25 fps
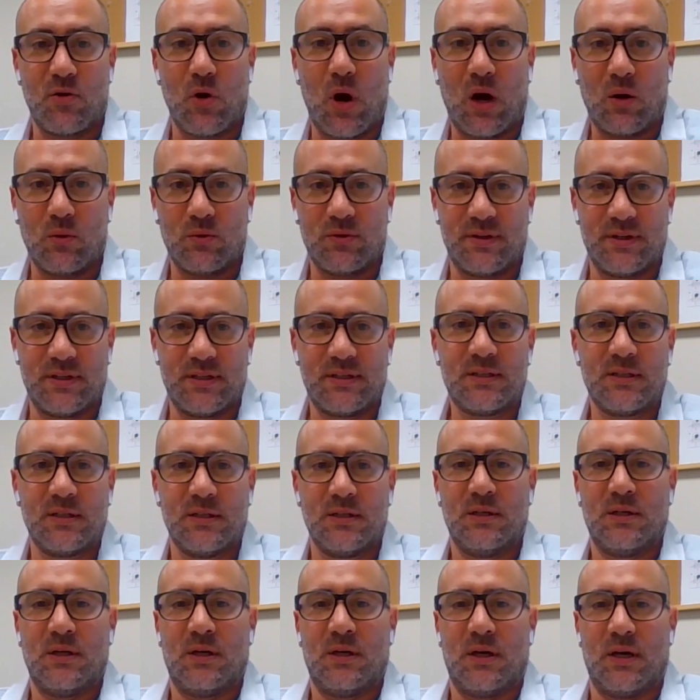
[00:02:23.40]
around it
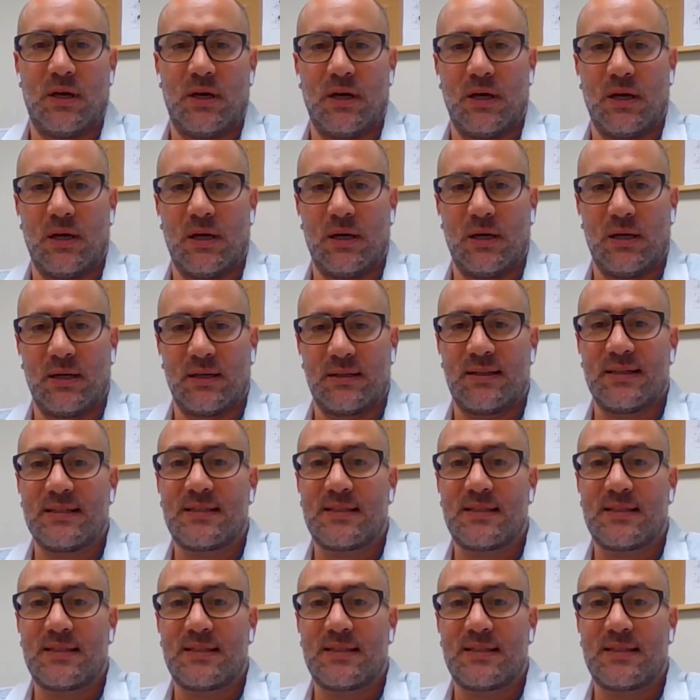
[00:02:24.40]
uh,